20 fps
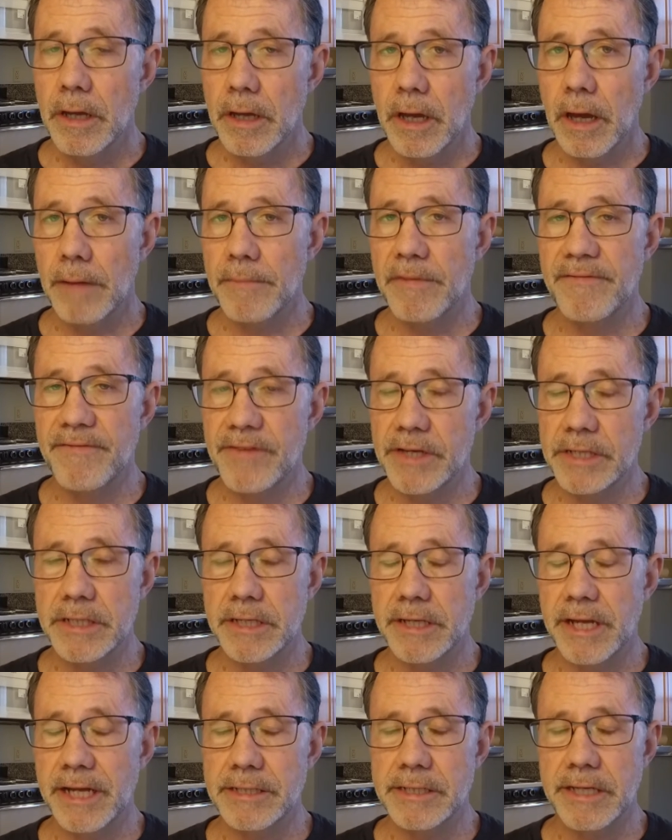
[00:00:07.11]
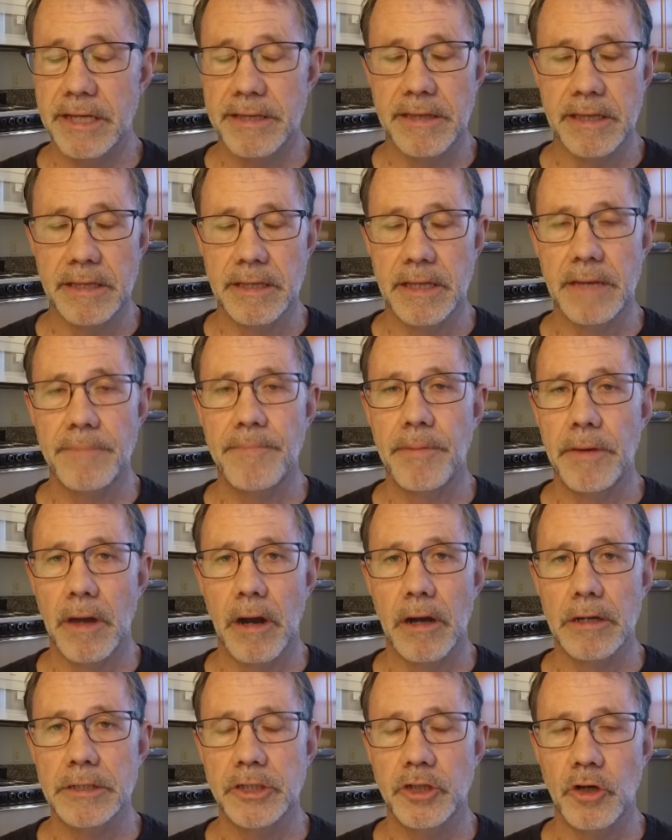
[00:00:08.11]
come and visit us at the
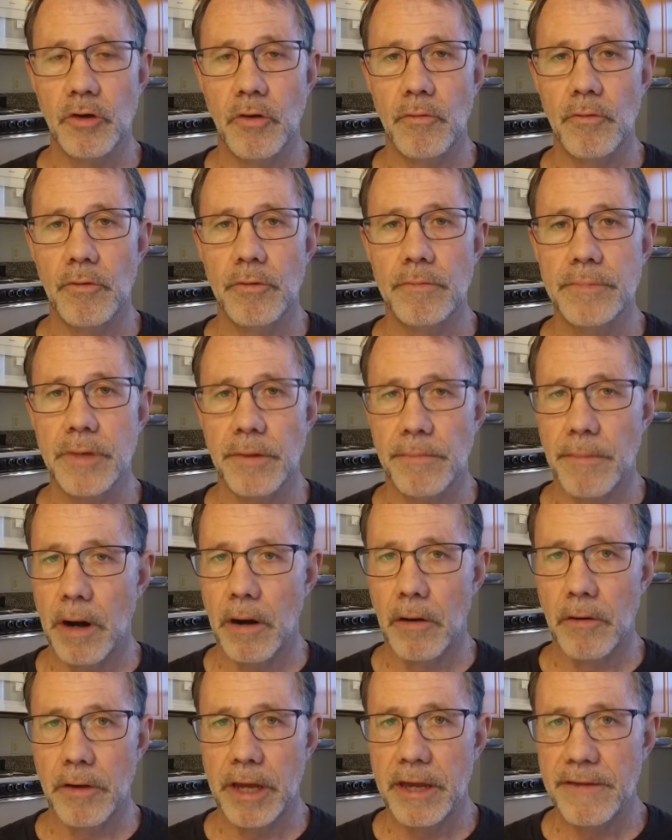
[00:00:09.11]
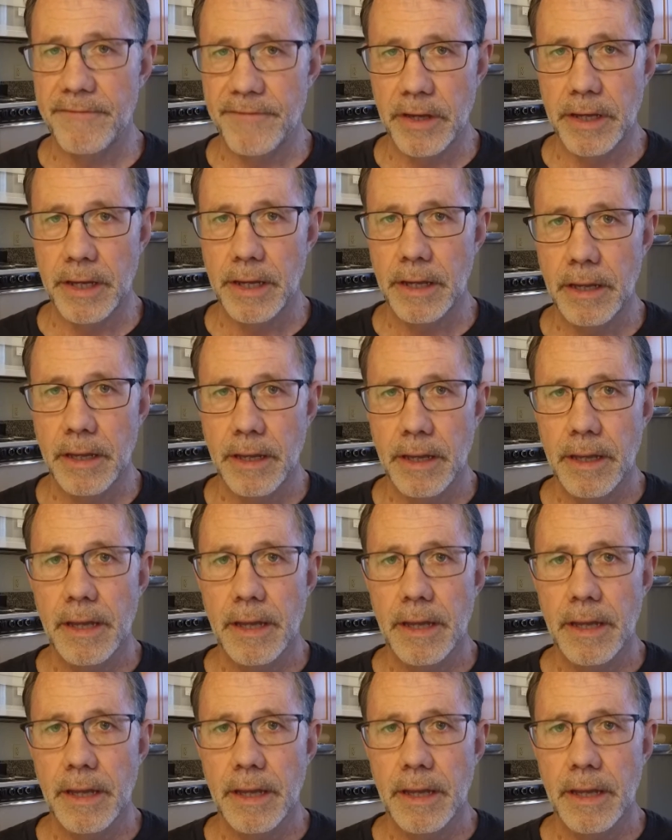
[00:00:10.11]
DPR showroom tomorrow evening.